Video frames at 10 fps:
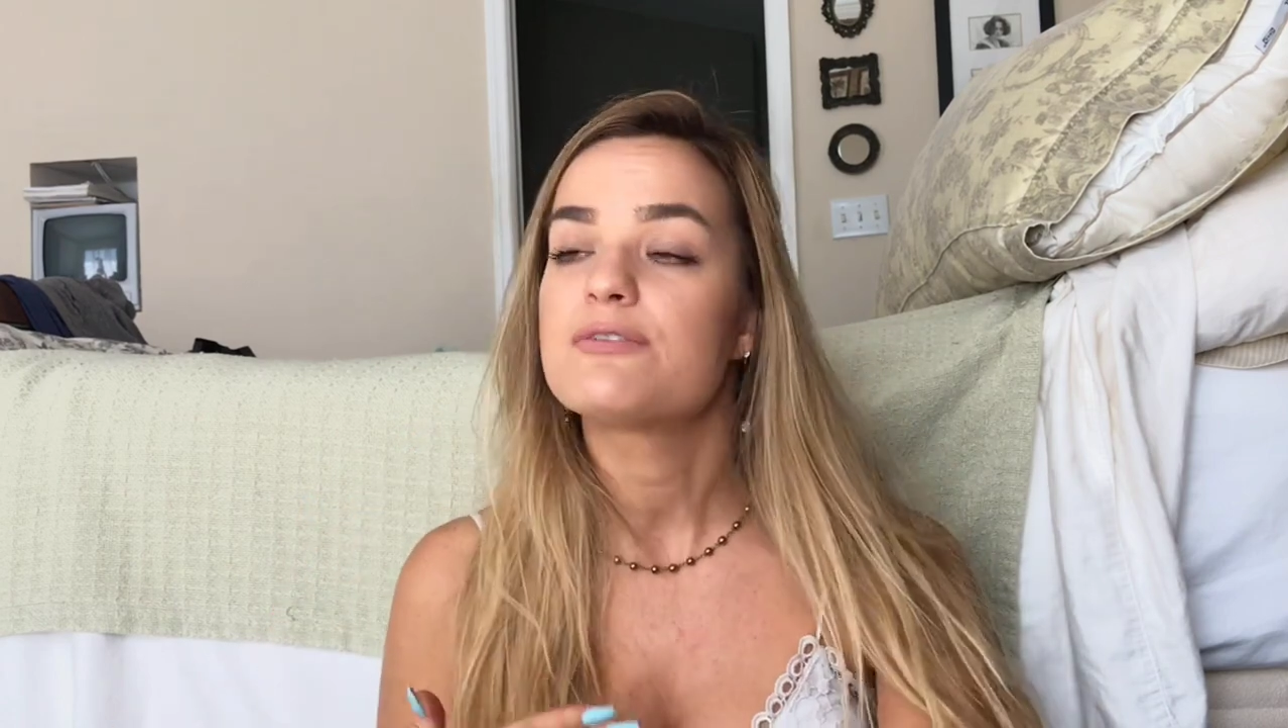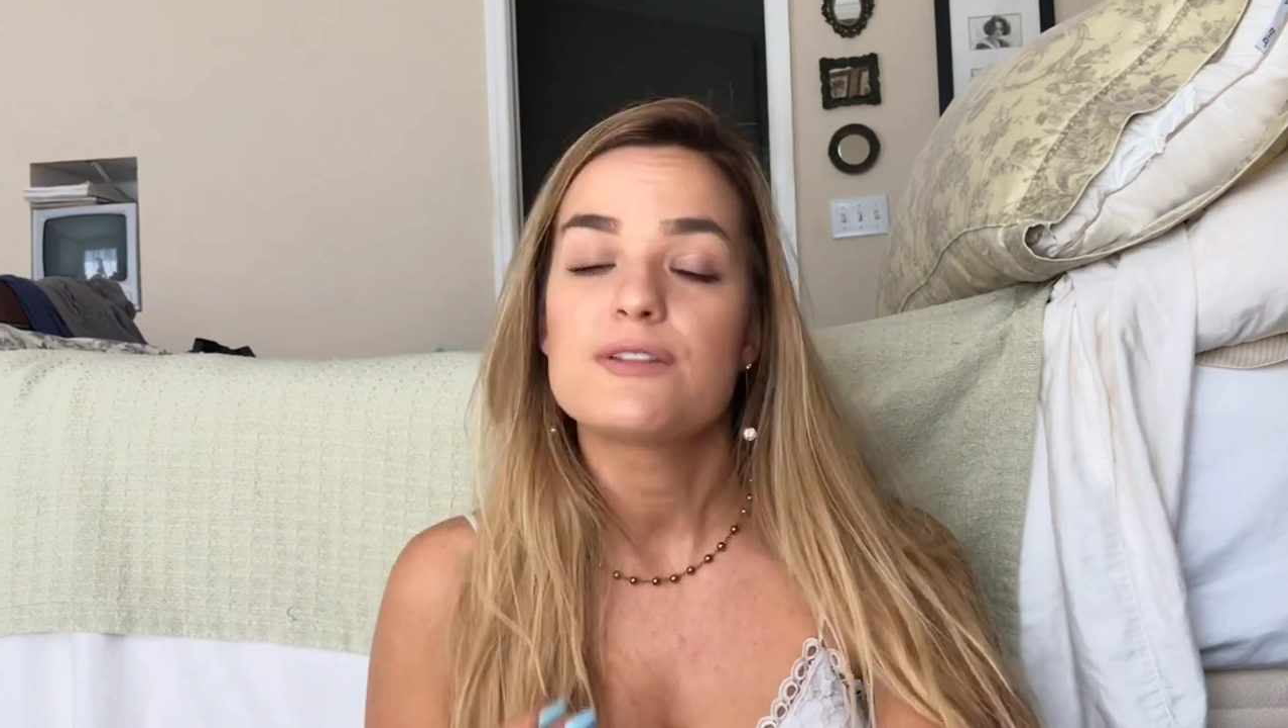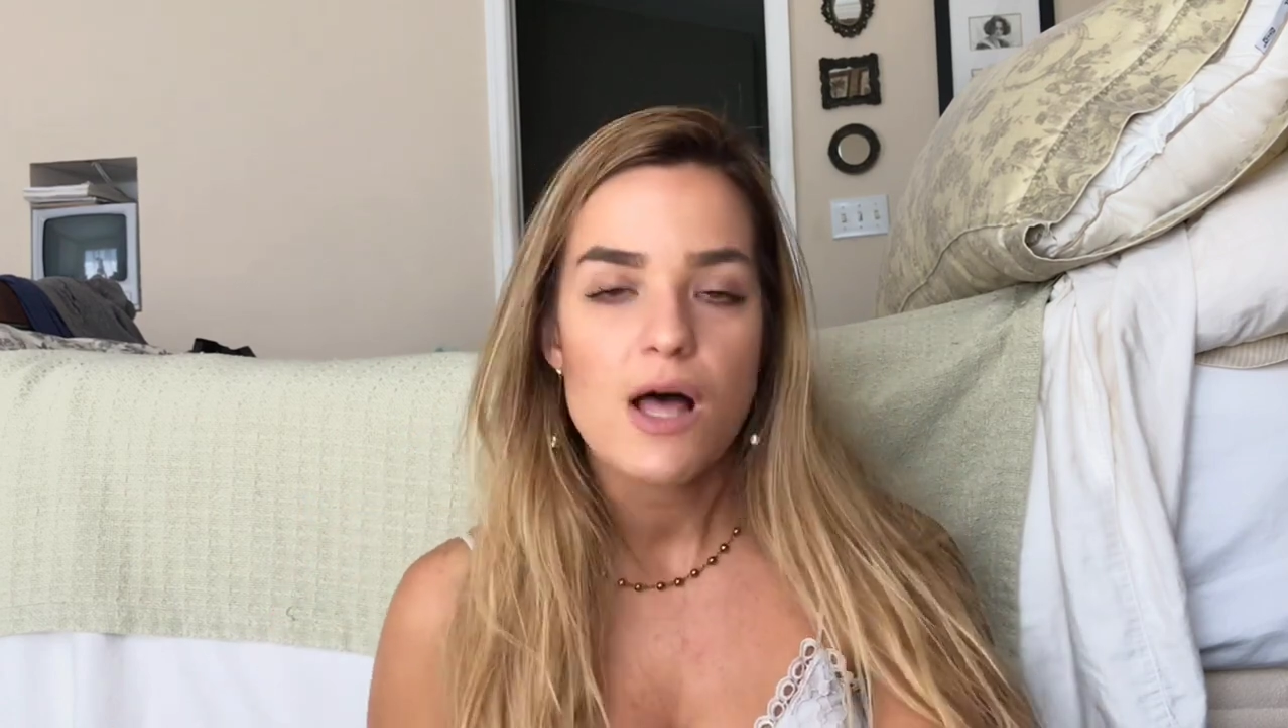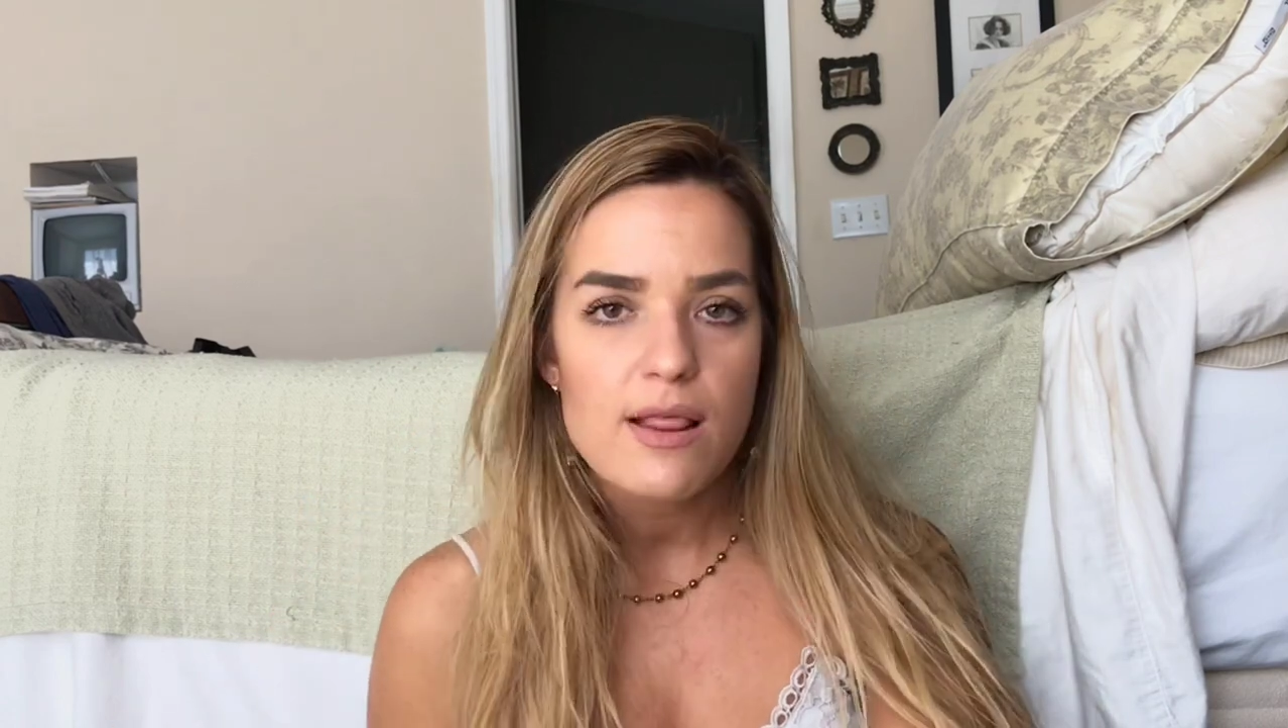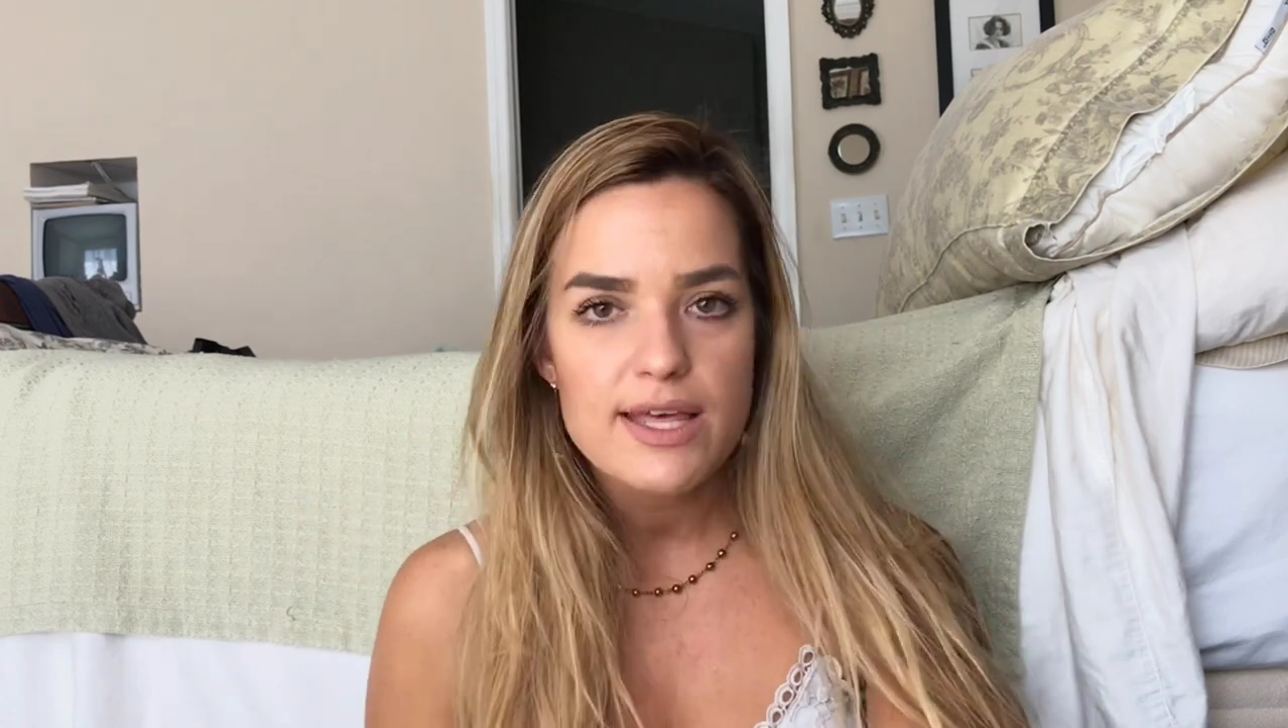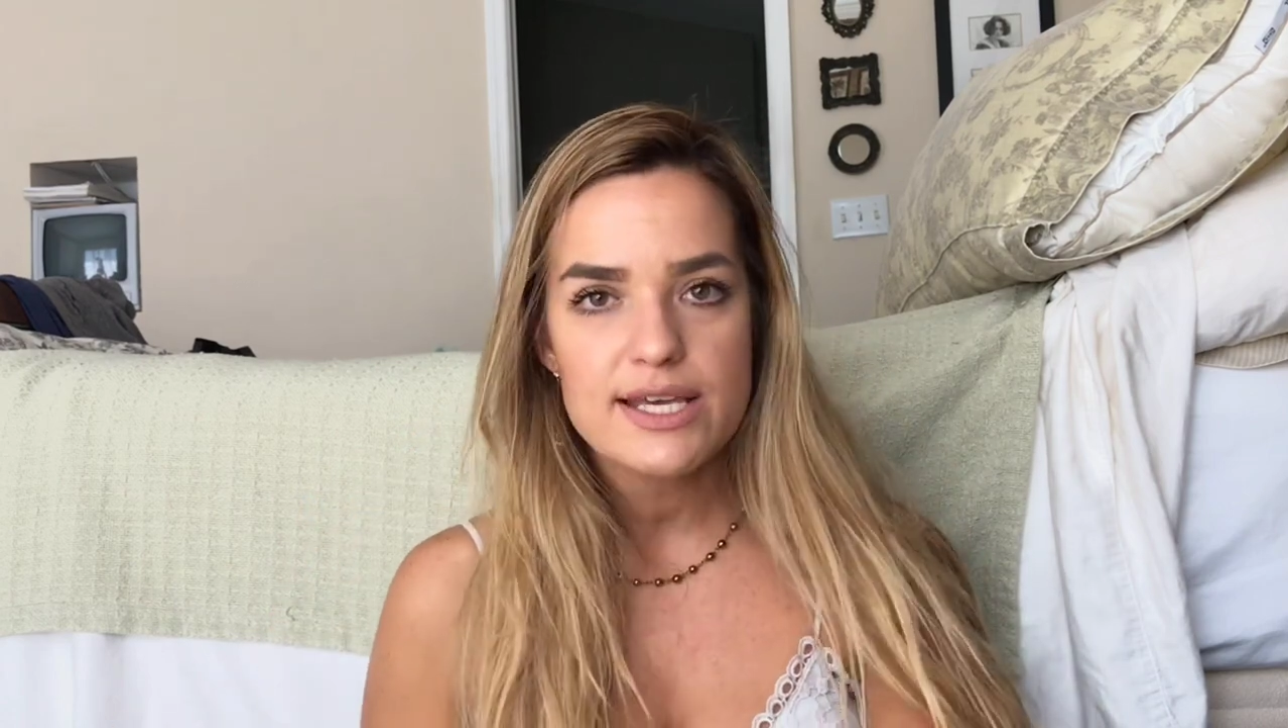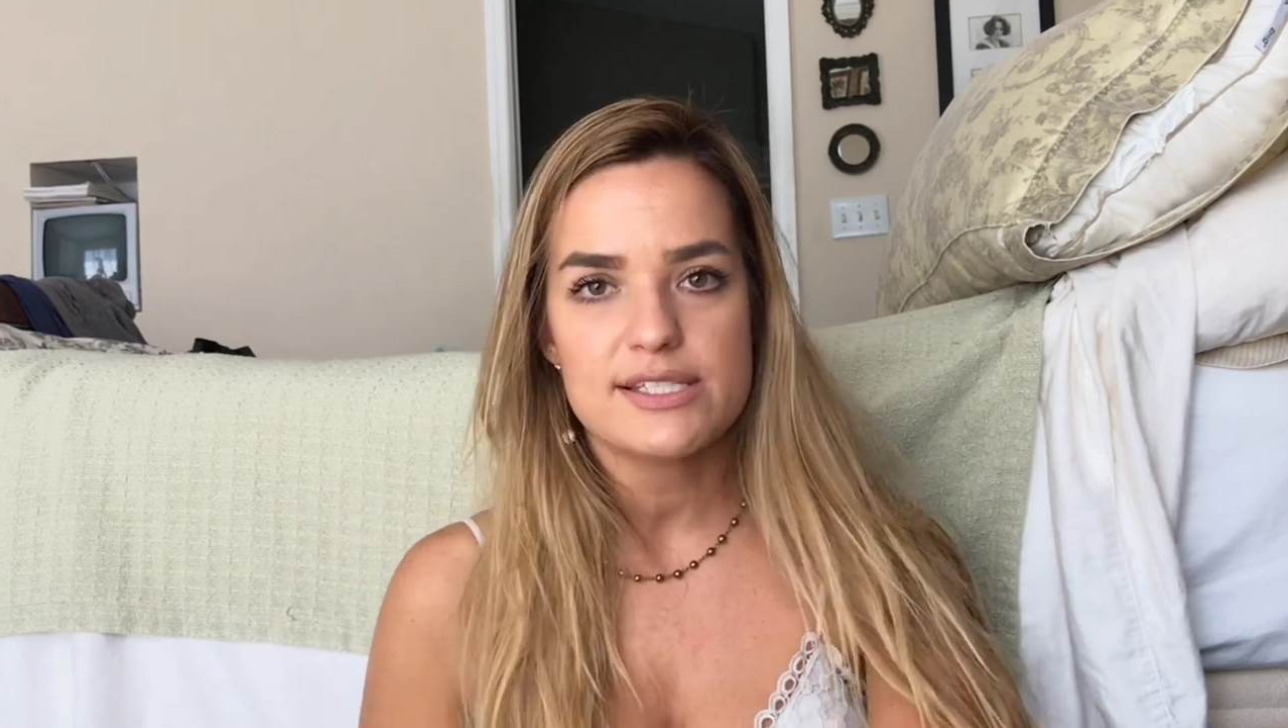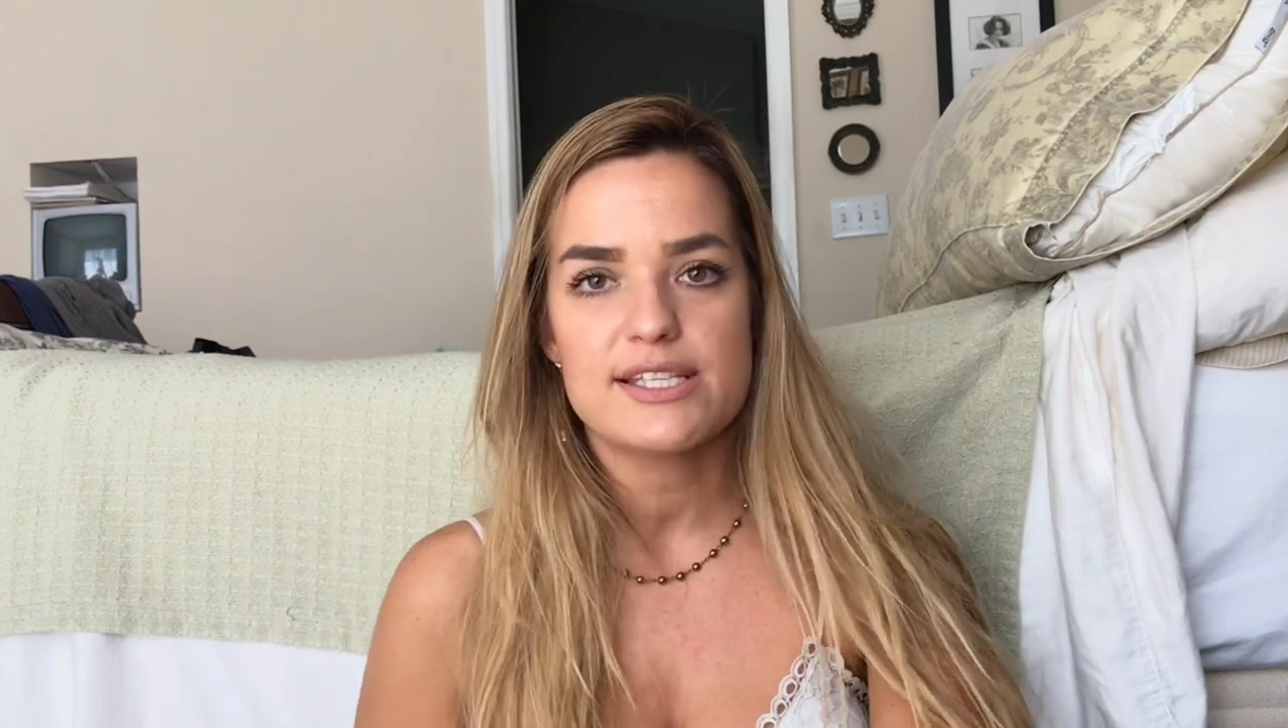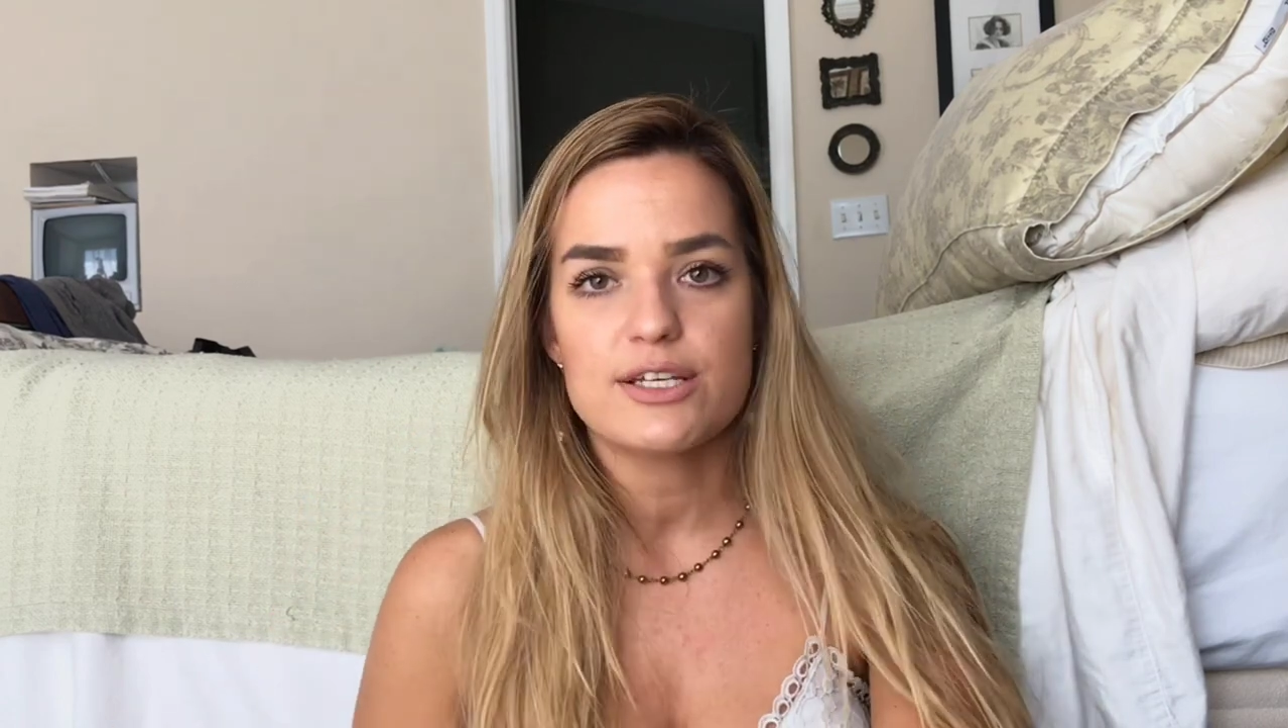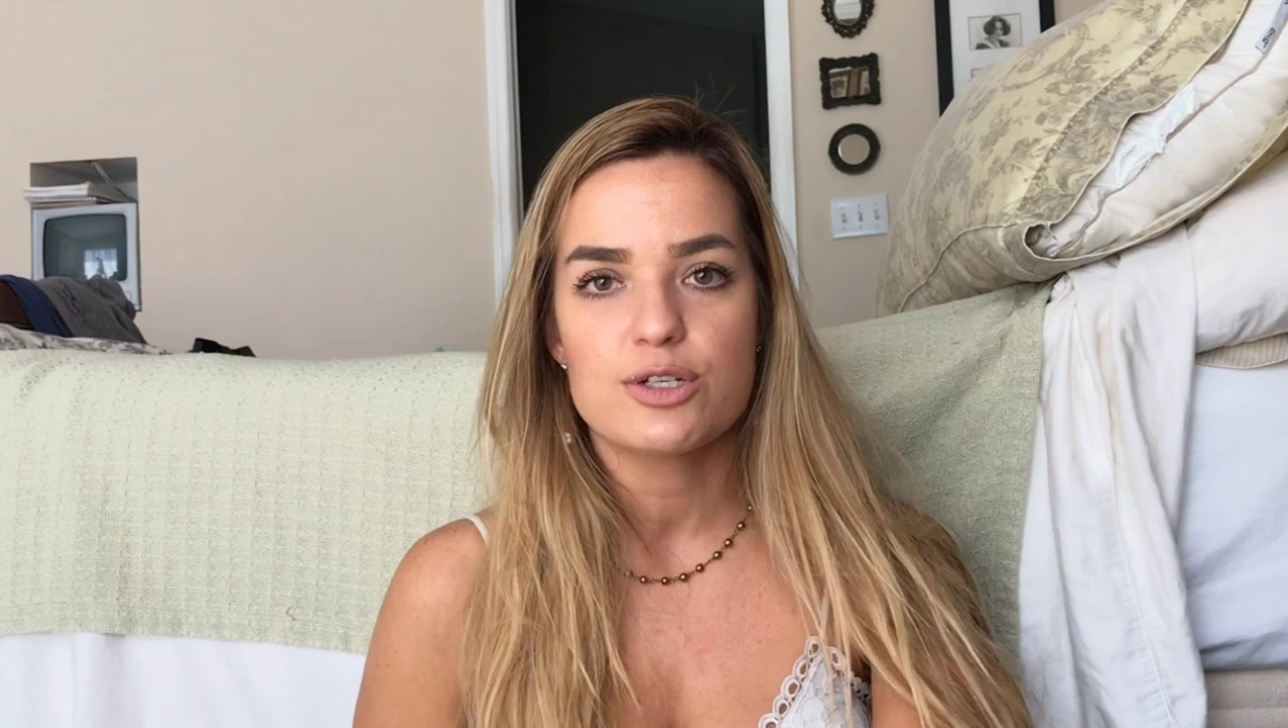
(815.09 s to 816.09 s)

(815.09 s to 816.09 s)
flawless that